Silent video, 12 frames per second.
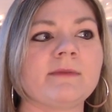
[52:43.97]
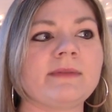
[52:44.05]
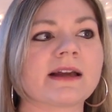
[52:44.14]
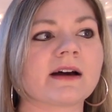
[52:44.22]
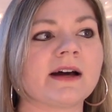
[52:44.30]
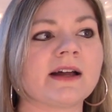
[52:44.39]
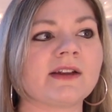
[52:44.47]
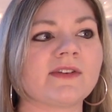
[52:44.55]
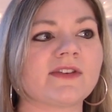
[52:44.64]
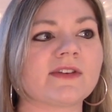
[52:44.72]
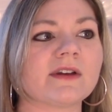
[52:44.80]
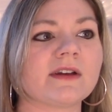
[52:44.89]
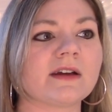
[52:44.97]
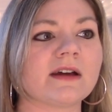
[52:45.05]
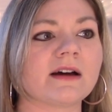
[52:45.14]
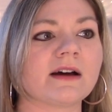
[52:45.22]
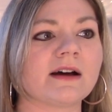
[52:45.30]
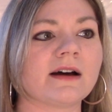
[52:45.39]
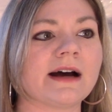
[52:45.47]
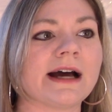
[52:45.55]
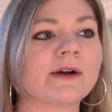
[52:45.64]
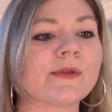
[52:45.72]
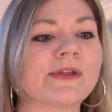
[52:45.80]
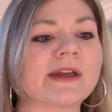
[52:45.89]
because I
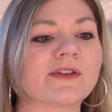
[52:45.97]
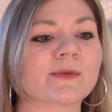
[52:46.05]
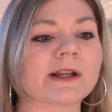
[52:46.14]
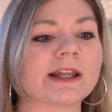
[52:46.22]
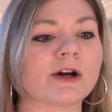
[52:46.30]
don't think it's really